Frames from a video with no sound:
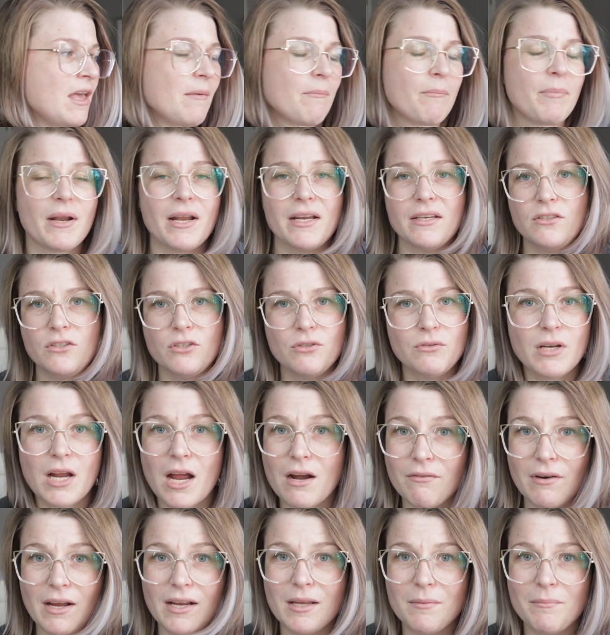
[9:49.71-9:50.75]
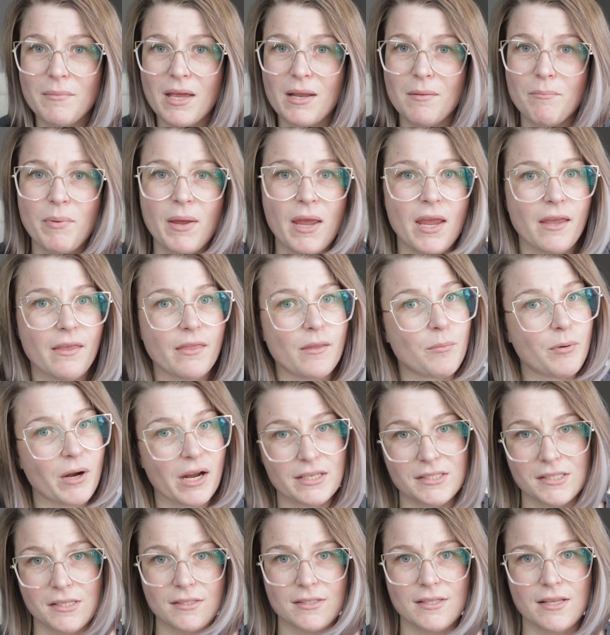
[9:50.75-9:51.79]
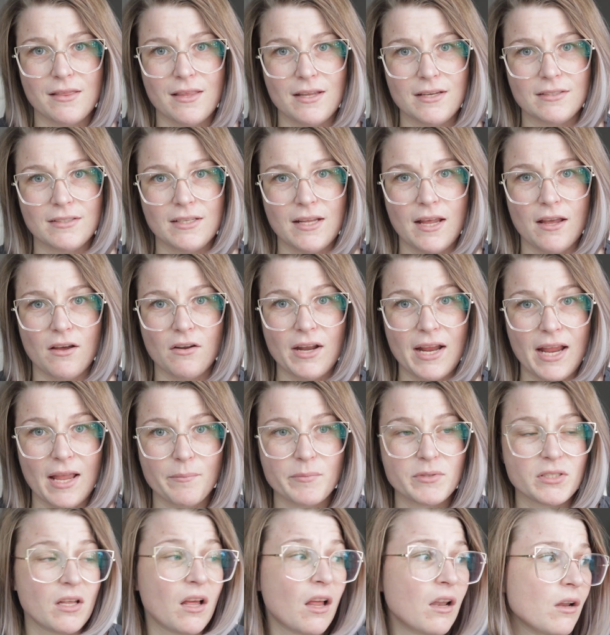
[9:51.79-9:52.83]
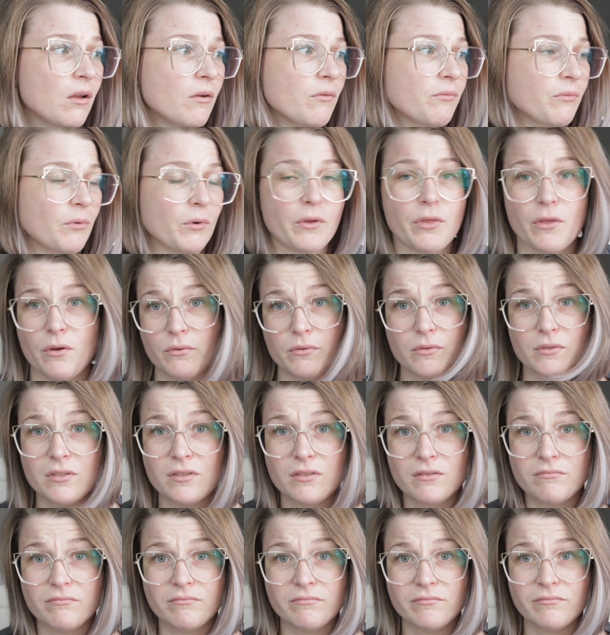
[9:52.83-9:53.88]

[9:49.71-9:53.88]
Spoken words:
but I do not recommend paying the prices that they say on Amazon for those.